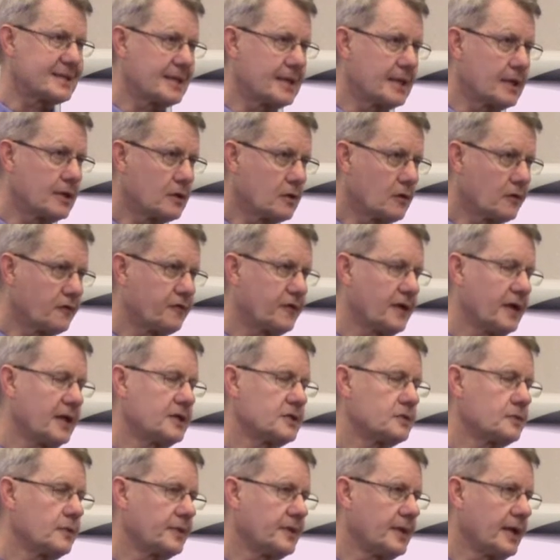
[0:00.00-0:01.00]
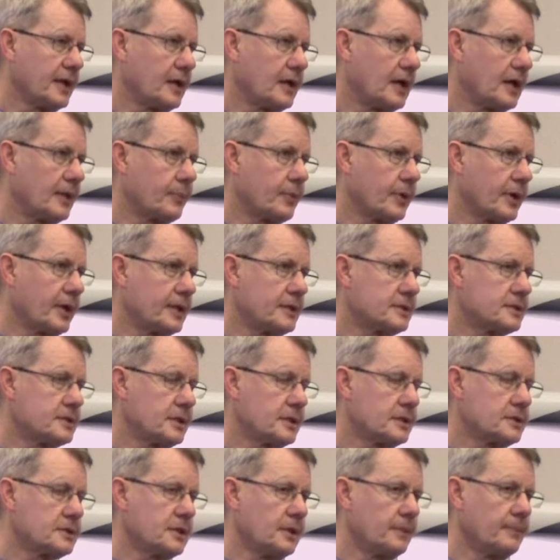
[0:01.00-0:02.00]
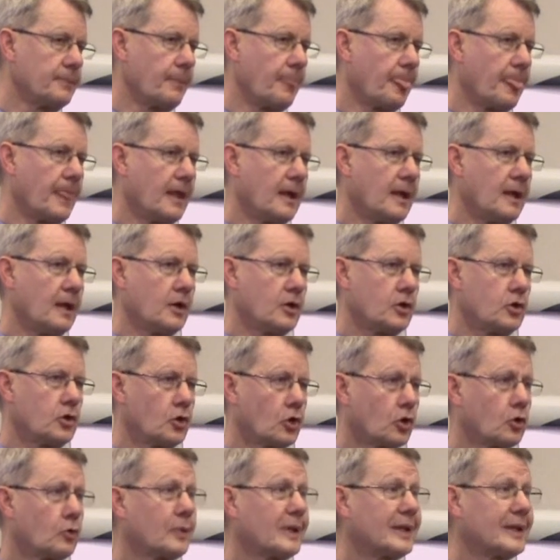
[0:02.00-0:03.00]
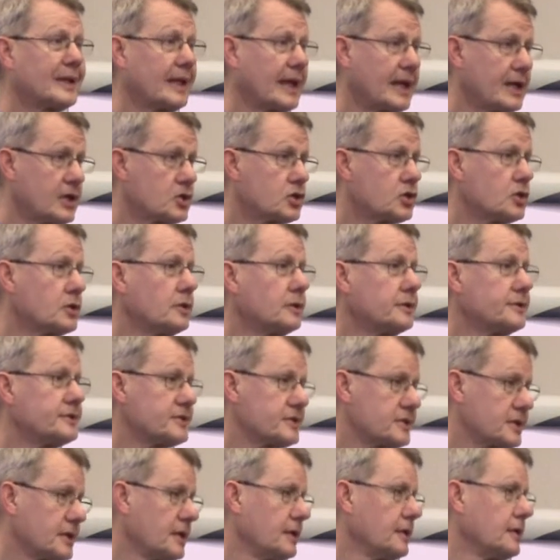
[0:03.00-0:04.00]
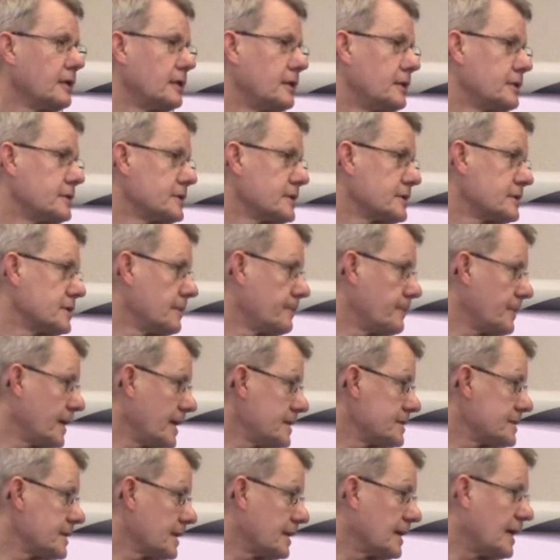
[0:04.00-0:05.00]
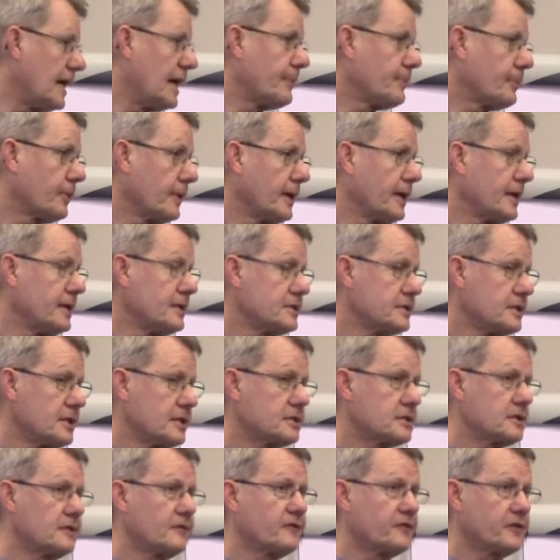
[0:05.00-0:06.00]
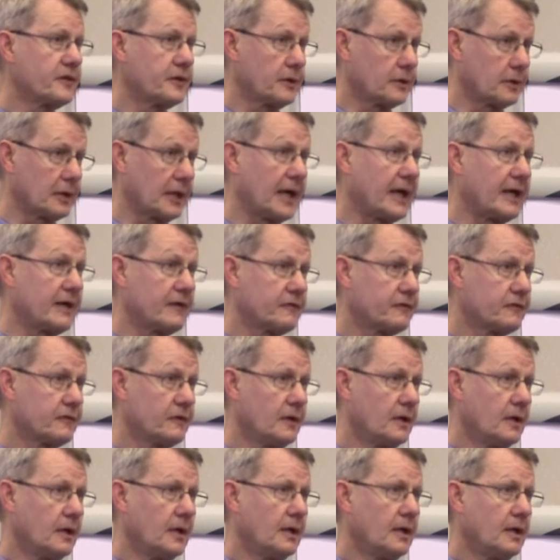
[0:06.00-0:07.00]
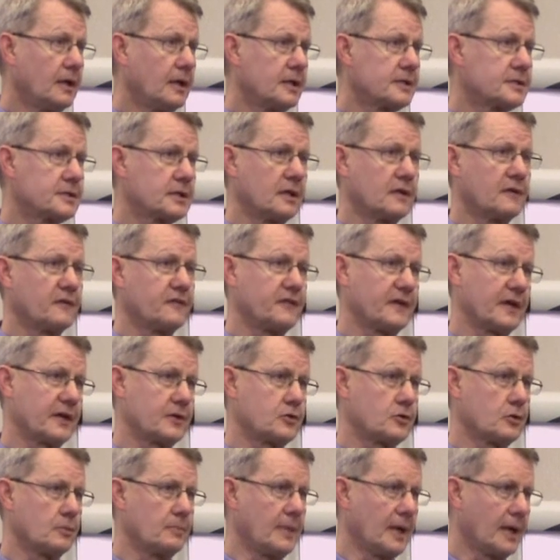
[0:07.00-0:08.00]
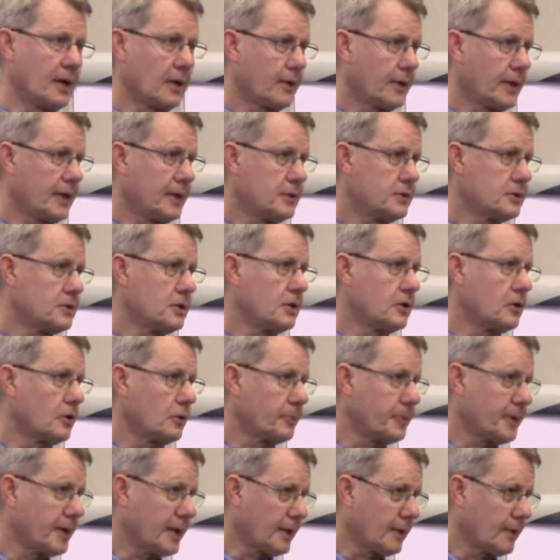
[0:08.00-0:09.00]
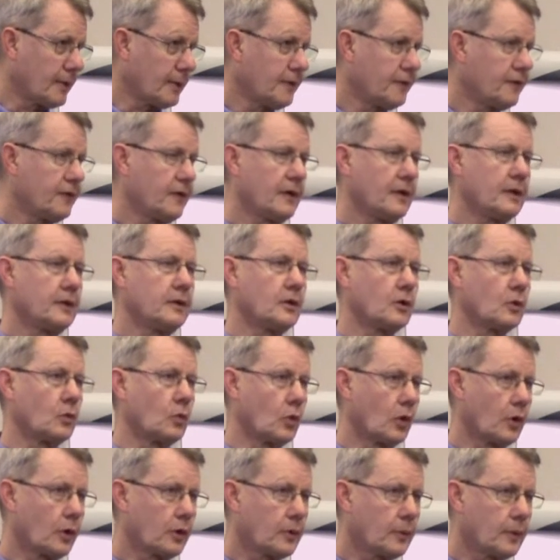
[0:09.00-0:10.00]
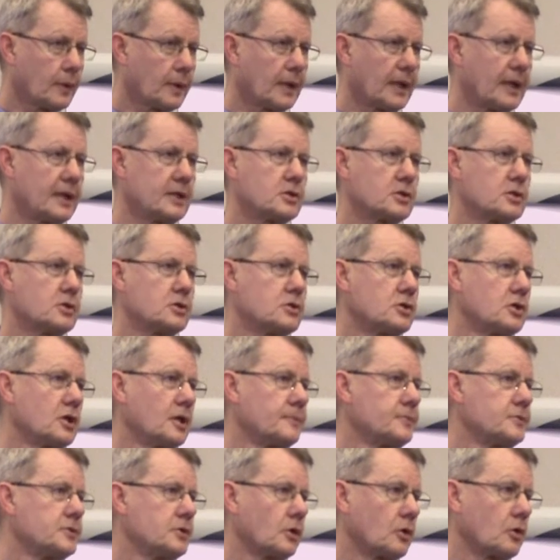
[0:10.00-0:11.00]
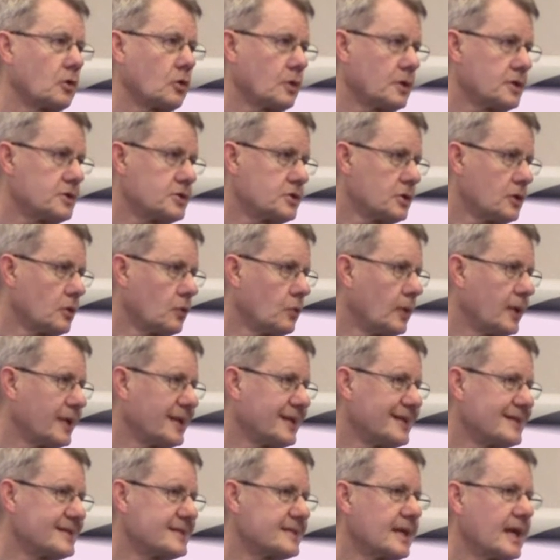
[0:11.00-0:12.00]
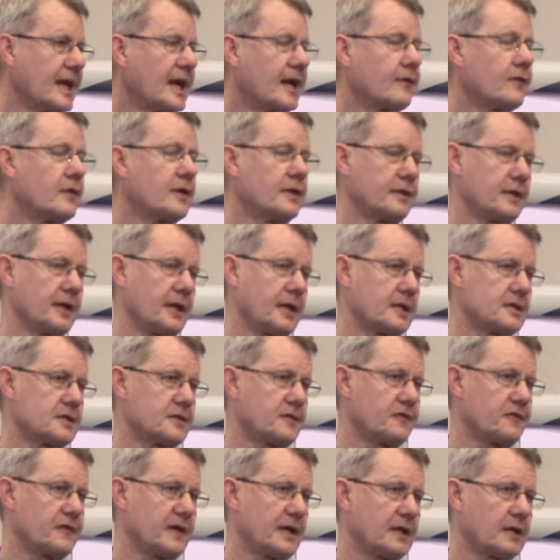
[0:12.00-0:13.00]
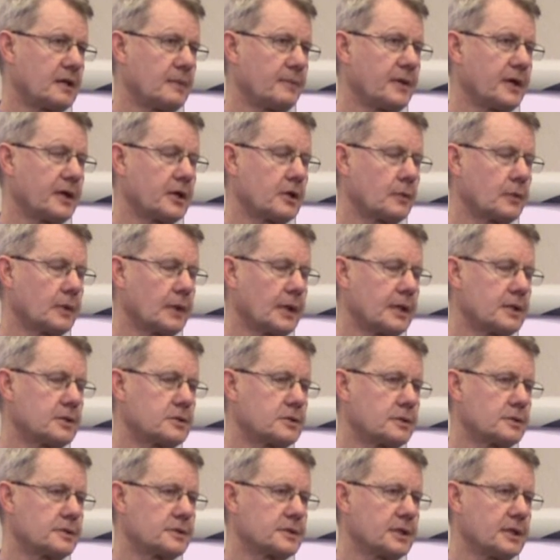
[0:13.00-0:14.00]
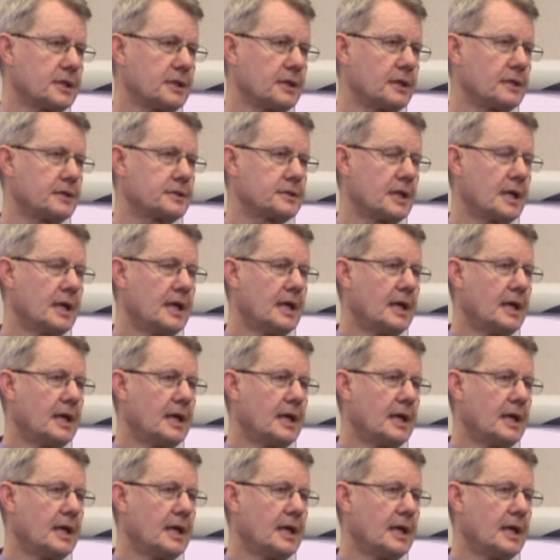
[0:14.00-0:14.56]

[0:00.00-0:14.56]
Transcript: to interface with that operating system. Your relational skills is the basic operating system for your life. It's going to affect your marriage, your parenting, your work relationships, your Christian witness. Everything is affected by your relational skills.